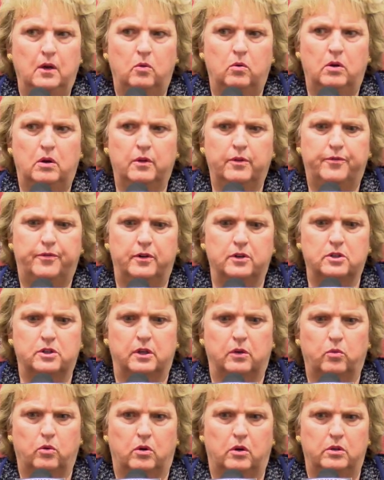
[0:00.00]
Well, the first
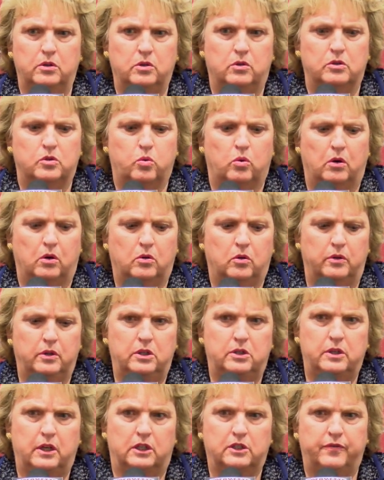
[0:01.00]
thing we're going to do is work on
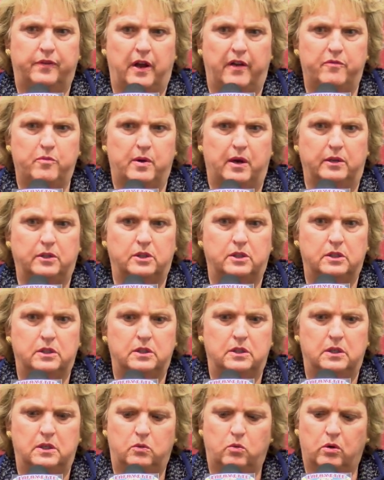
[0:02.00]
these next five
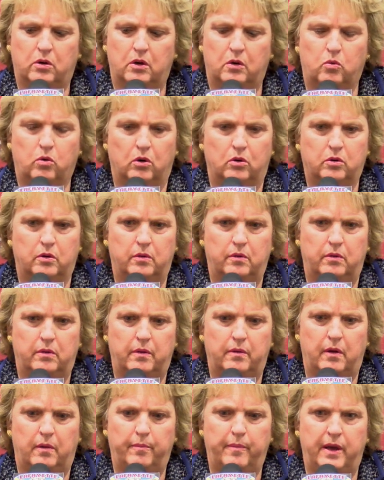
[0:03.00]
months. We're going to work
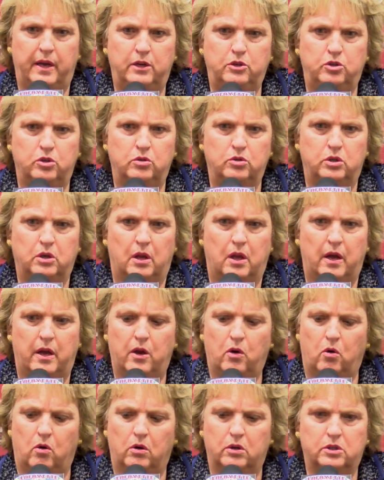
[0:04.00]
on May, June,
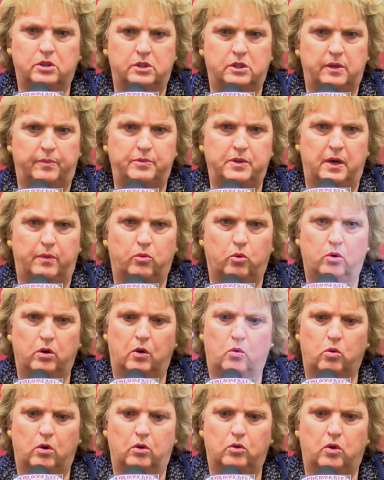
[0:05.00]
July, August, September. We're going
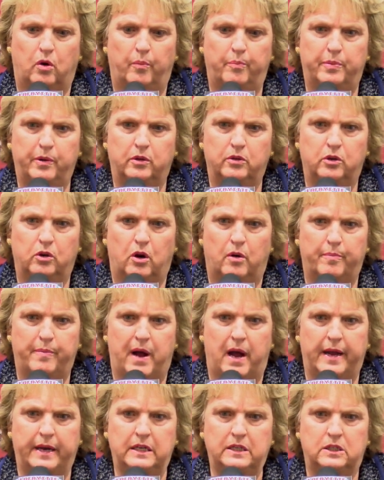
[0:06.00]
to work on building our
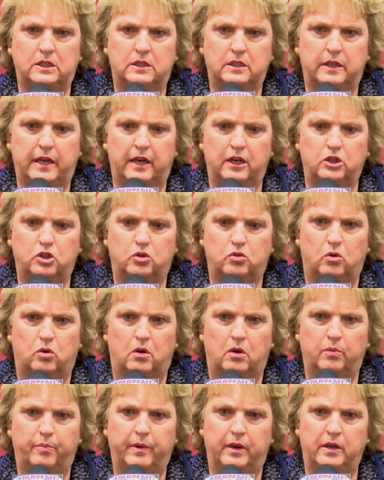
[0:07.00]
bodies, getting
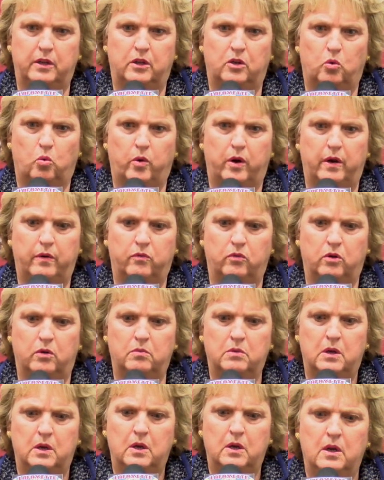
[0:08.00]
strong, being in the weight
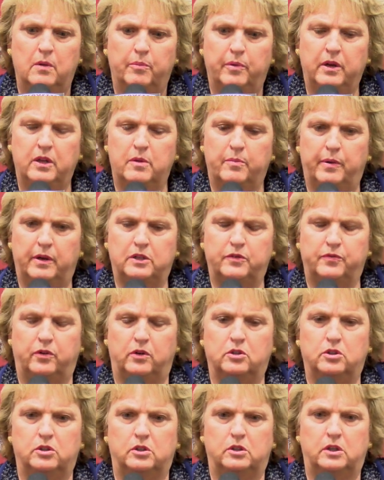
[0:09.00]
room, being the best
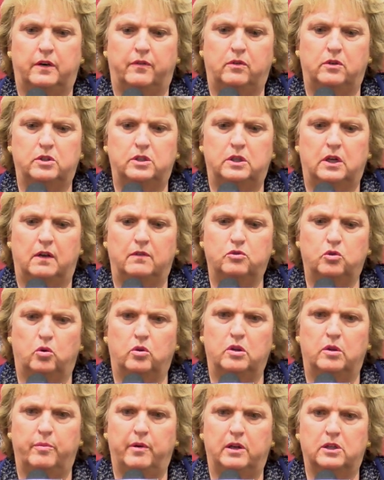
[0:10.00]
versions of ourselves
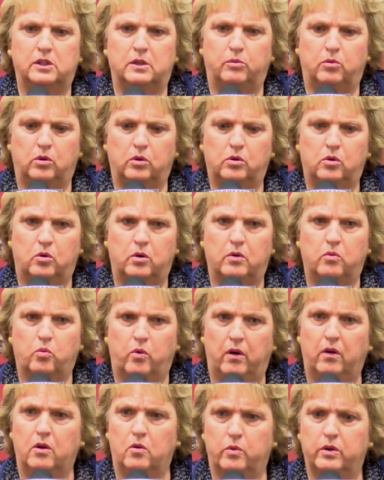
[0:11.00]
on the basketball court,
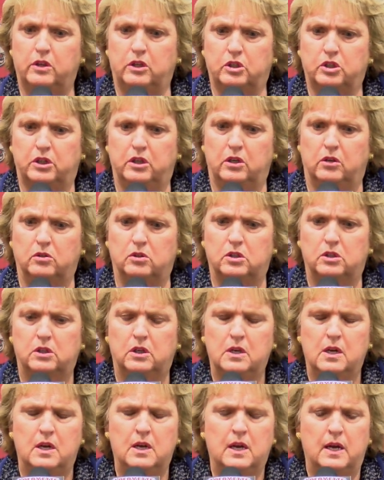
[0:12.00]
really with the skills.
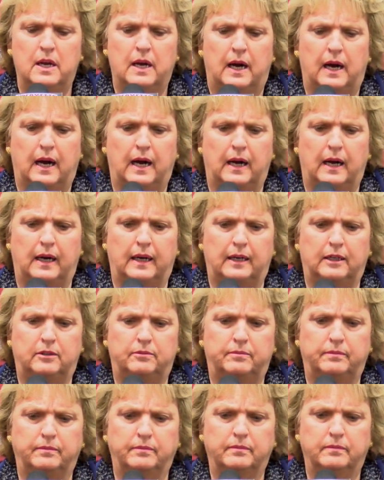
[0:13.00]

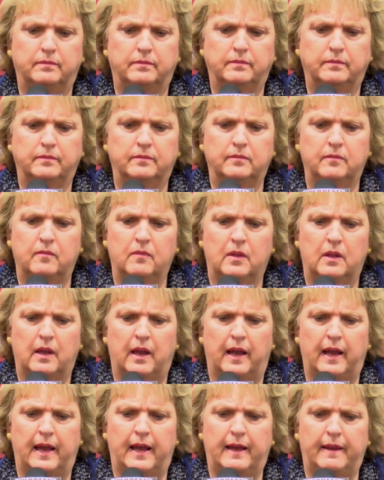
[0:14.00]
Um,
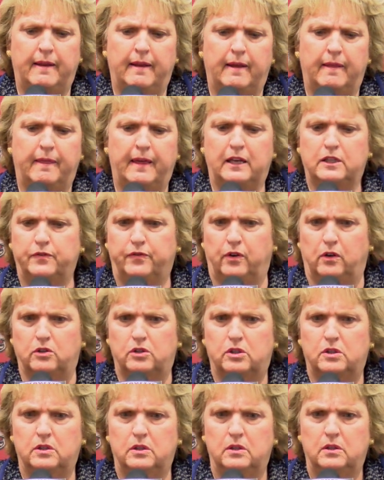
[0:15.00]
and that's
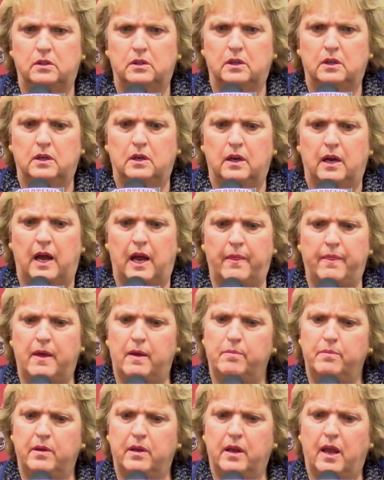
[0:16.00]
first. And
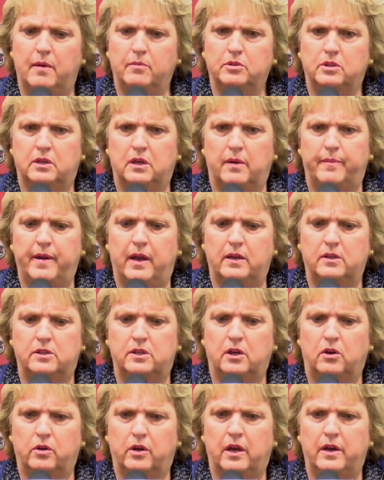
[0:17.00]
then being able to come out and
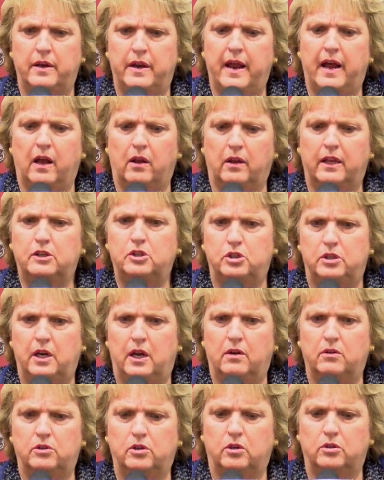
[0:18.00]
say, okay, now let's
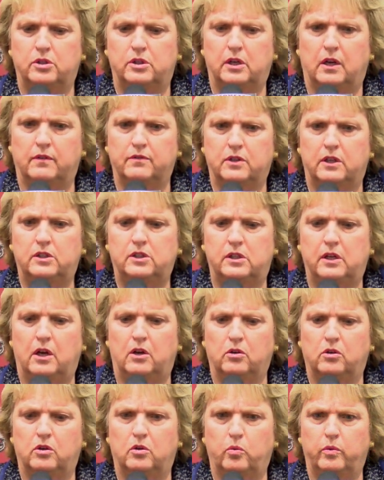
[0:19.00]
challenge ourselves. Let's see
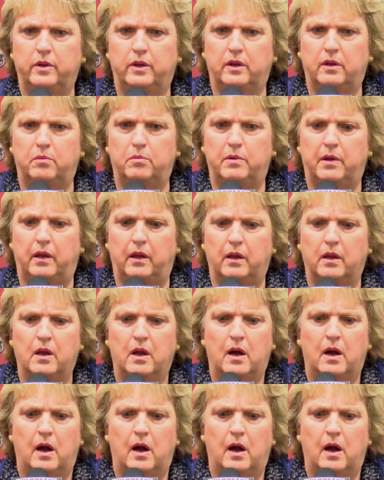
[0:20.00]
how good we can be.